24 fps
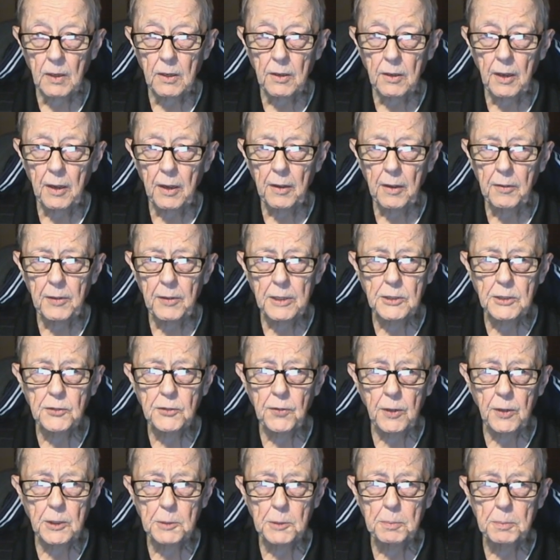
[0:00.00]
Uh, this
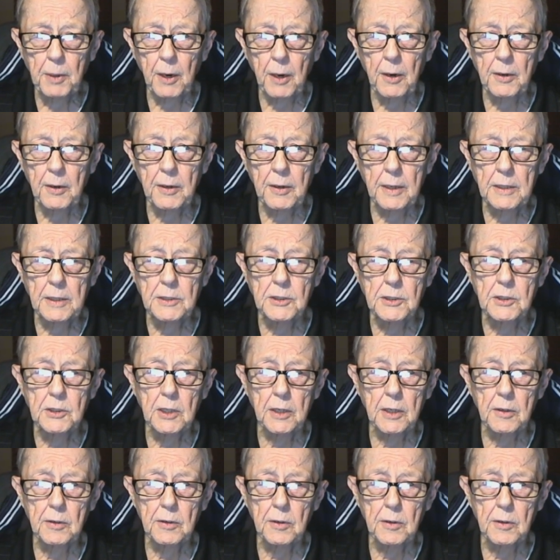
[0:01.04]
first part is to,